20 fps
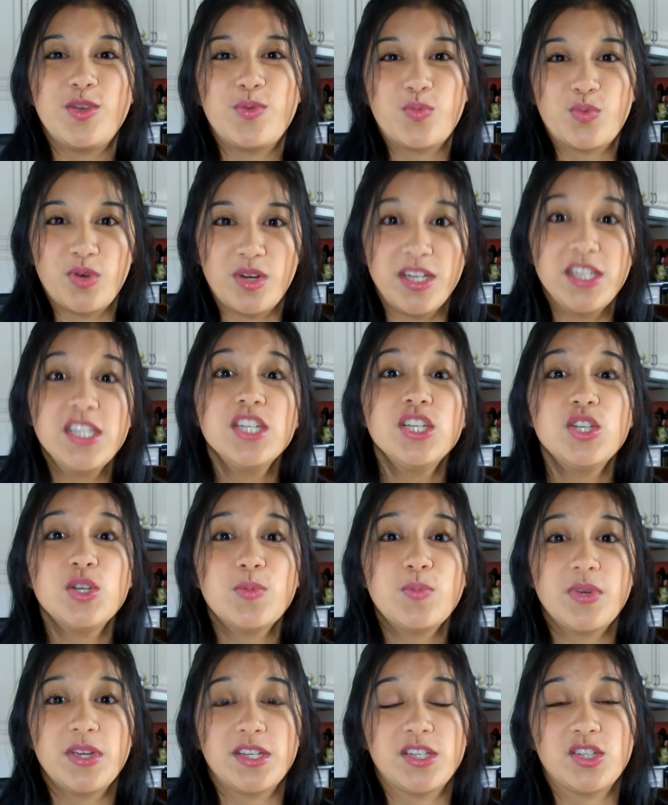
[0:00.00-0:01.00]
you printed
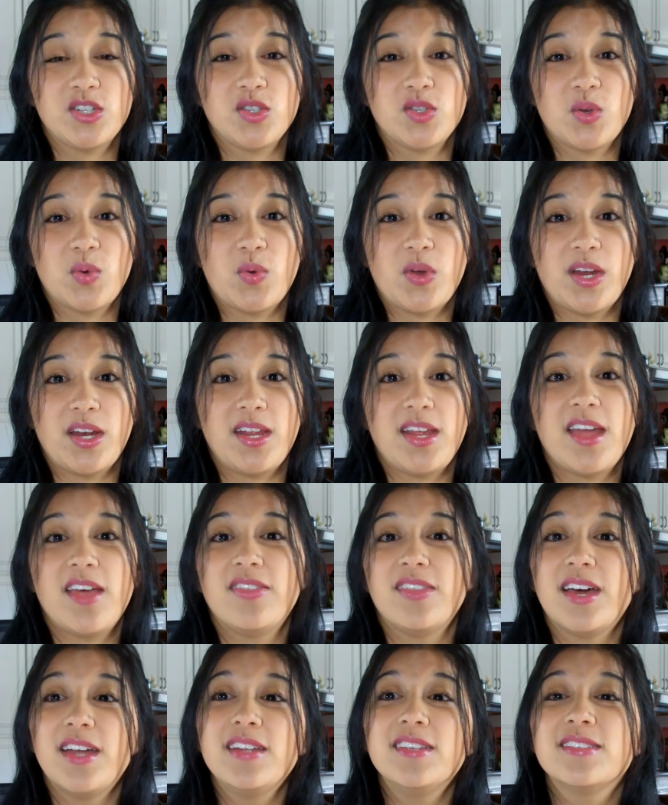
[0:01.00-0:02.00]
your pictures already,
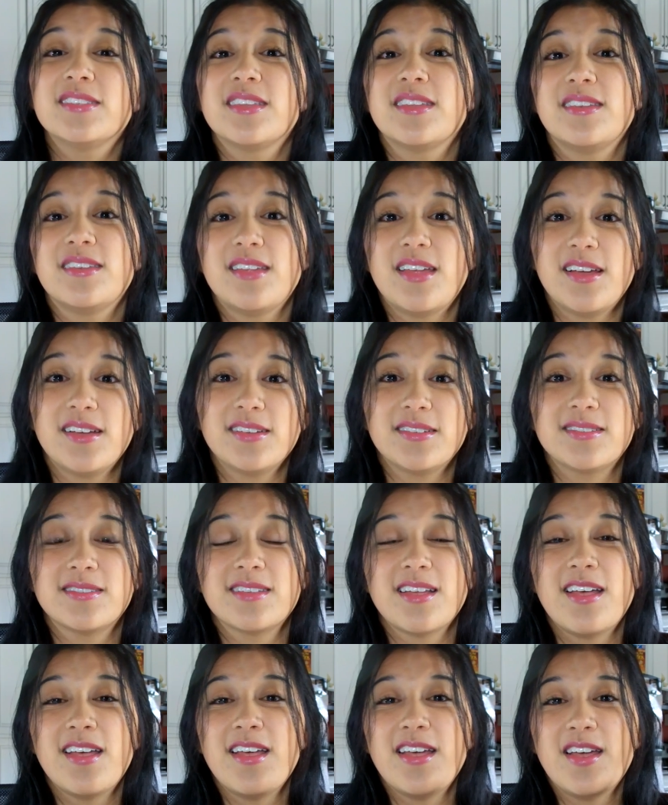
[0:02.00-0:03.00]
and that is the next